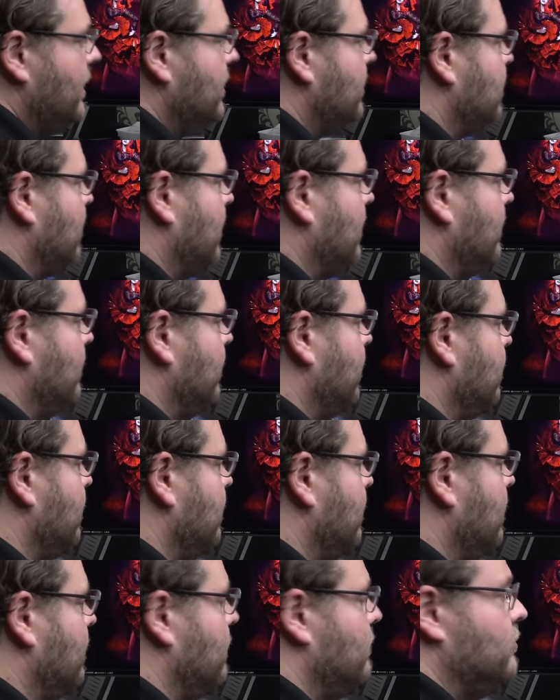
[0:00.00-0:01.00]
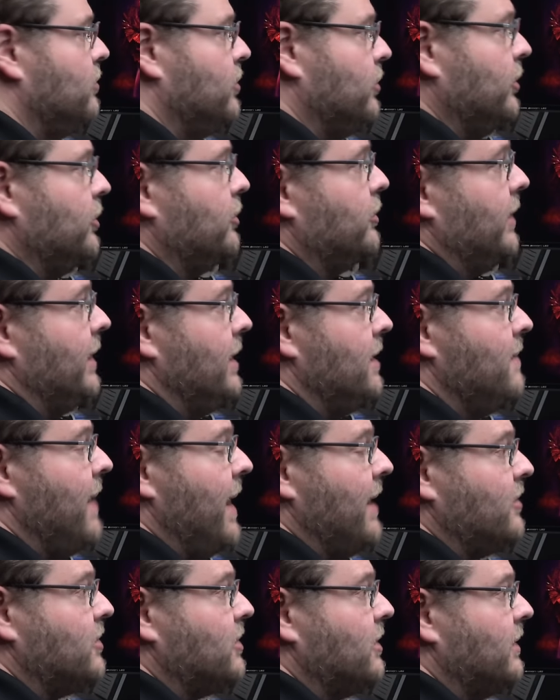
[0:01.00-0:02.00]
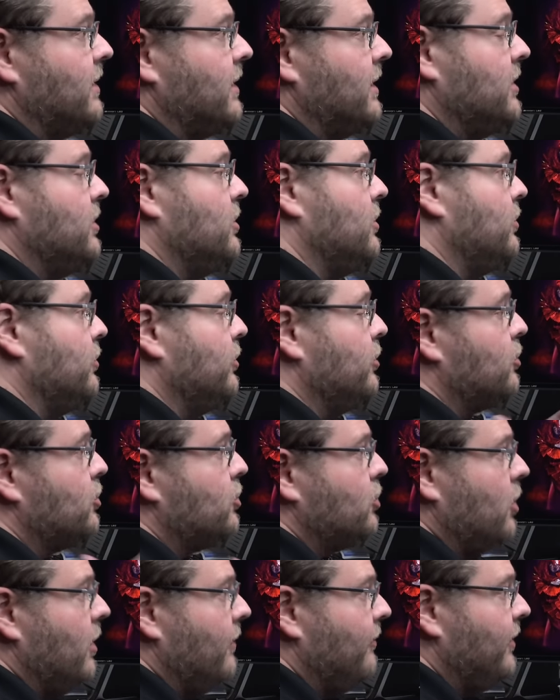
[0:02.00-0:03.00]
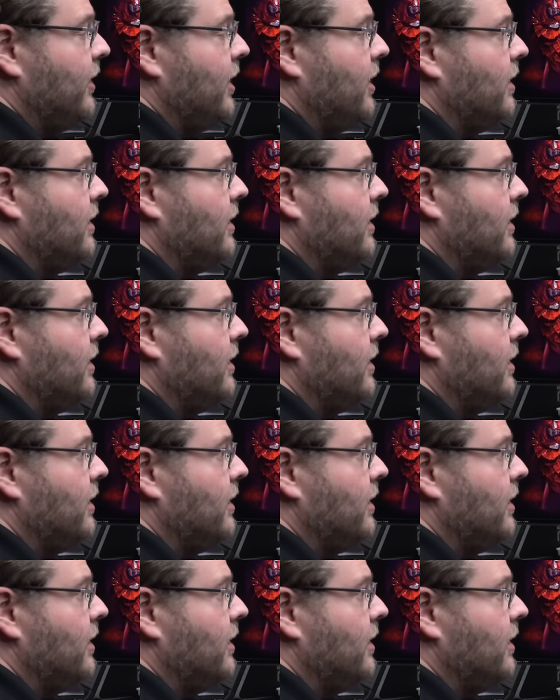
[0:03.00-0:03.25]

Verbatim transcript: So you do your emails on this, you do your surfing